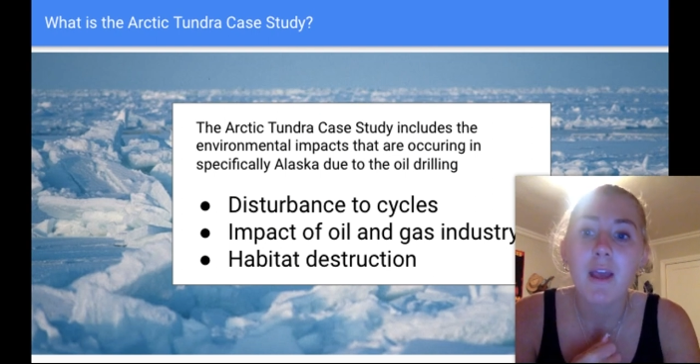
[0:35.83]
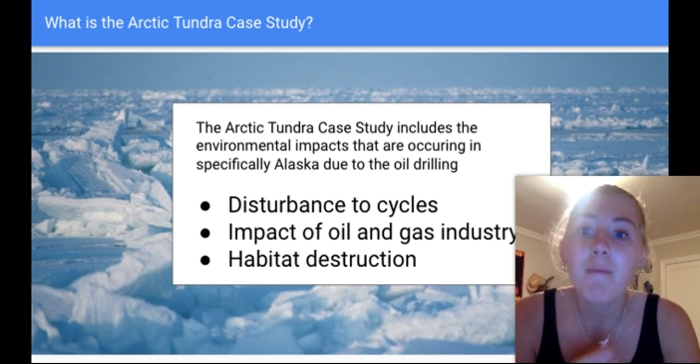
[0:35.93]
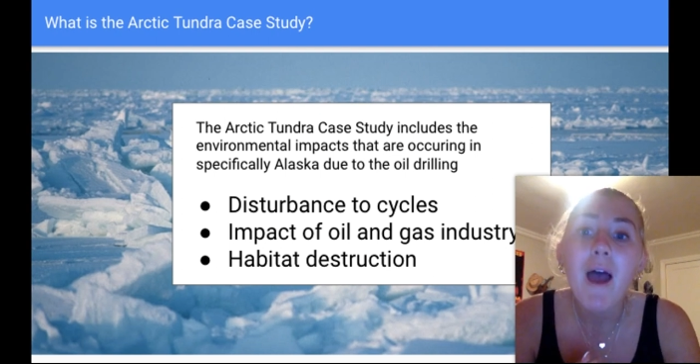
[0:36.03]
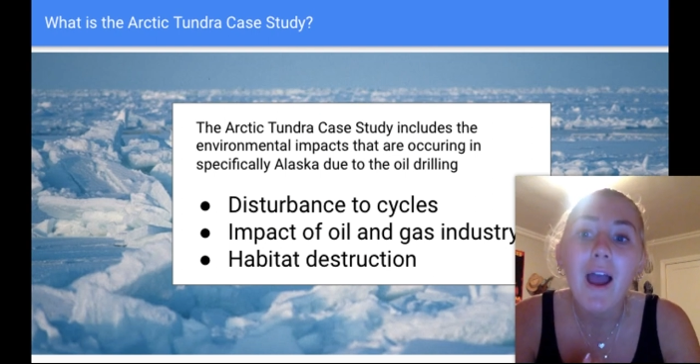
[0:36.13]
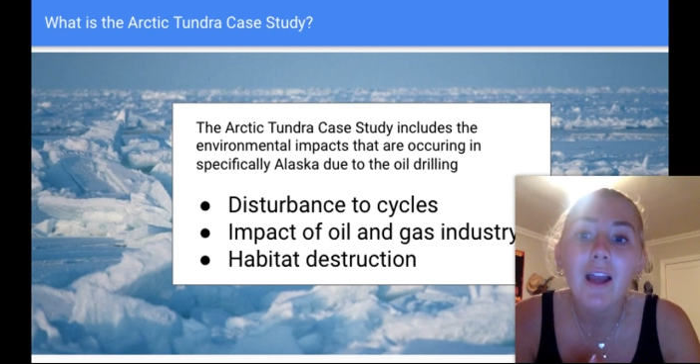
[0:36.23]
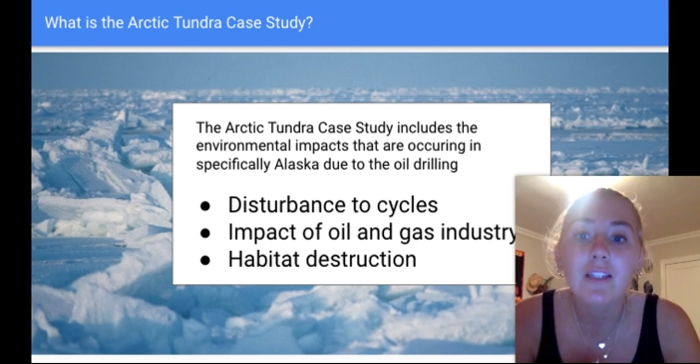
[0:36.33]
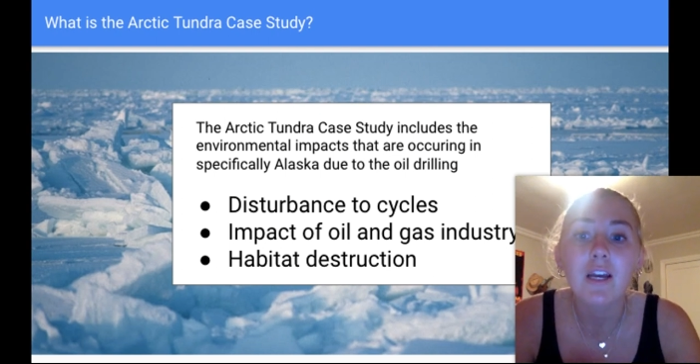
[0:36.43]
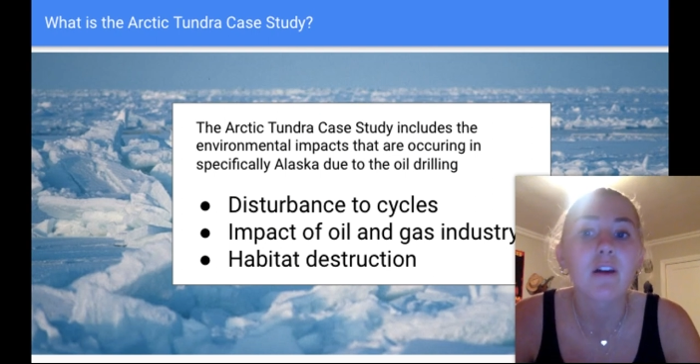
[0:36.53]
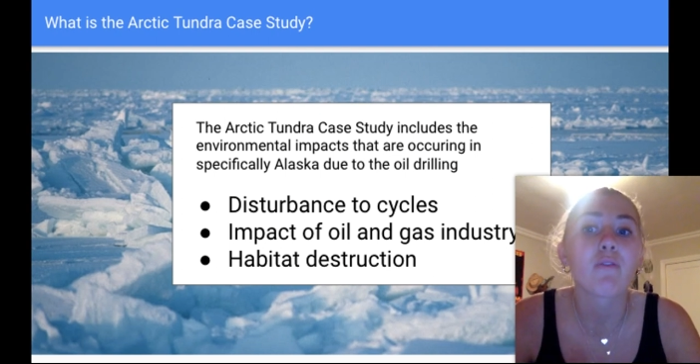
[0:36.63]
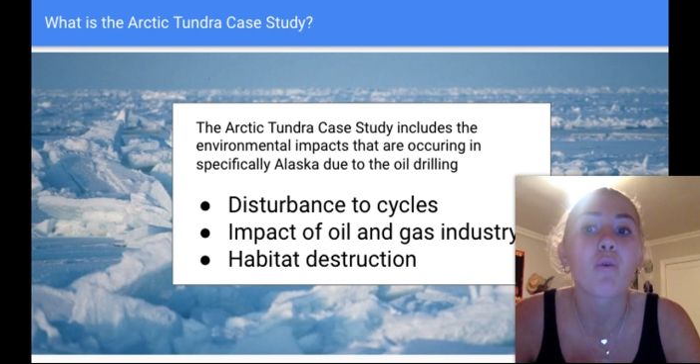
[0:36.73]
impact
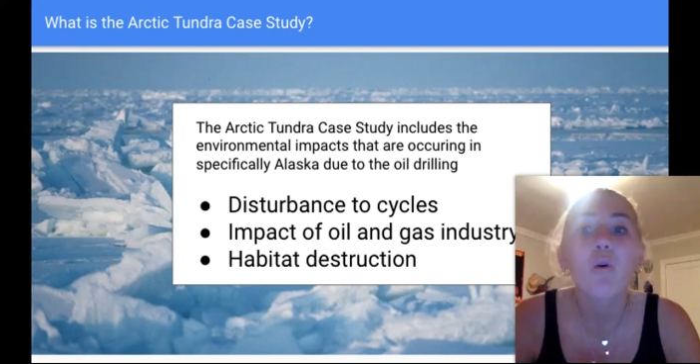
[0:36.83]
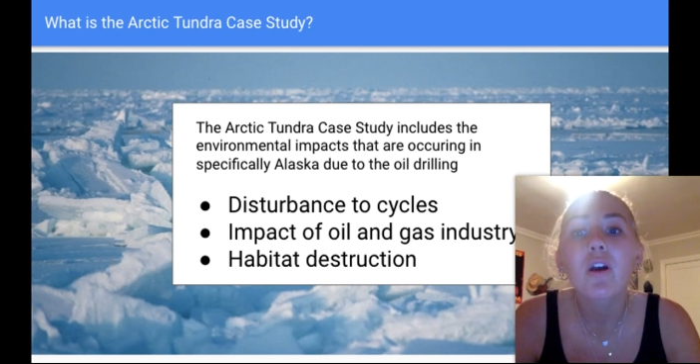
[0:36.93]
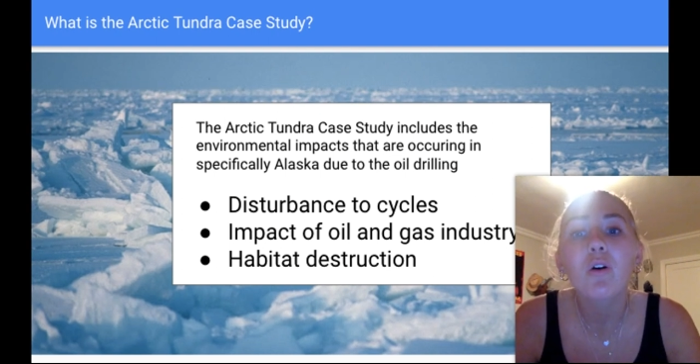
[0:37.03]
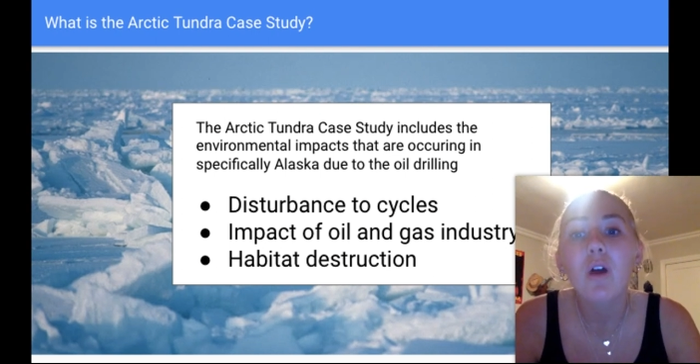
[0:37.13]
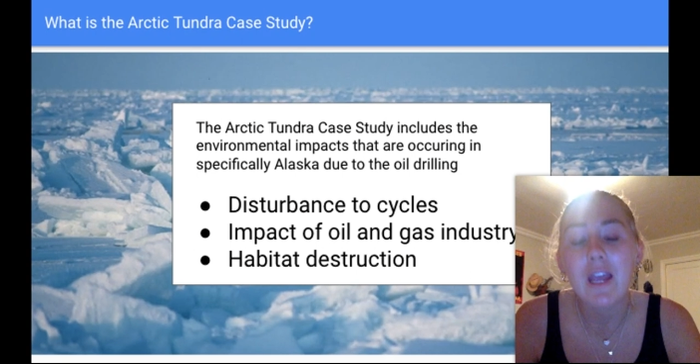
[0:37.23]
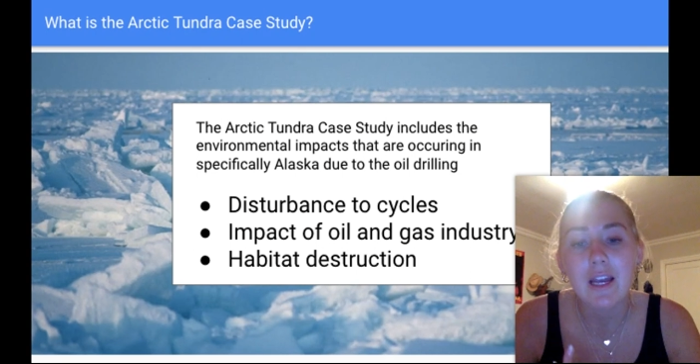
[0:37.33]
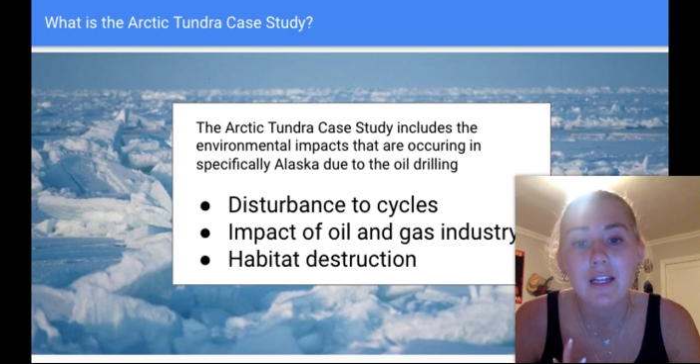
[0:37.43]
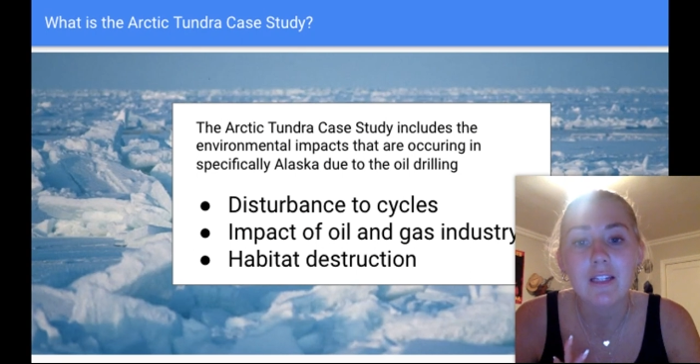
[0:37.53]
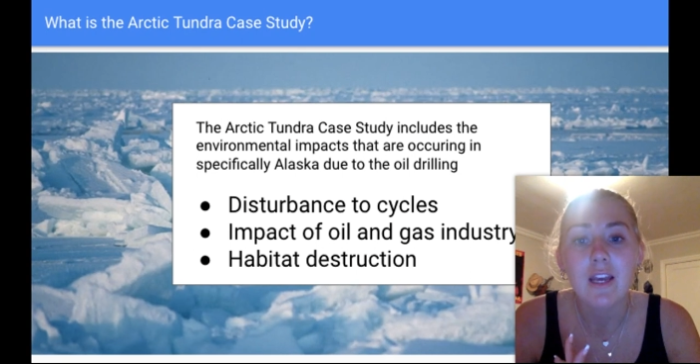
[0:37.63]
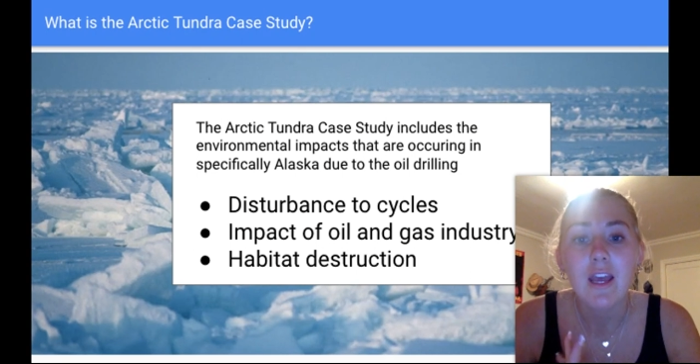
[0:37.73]
of oil
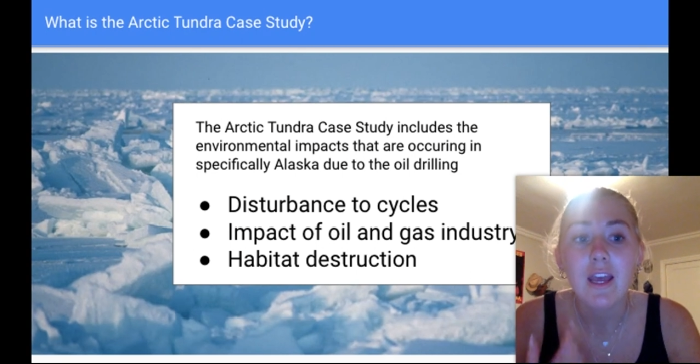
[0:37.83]
and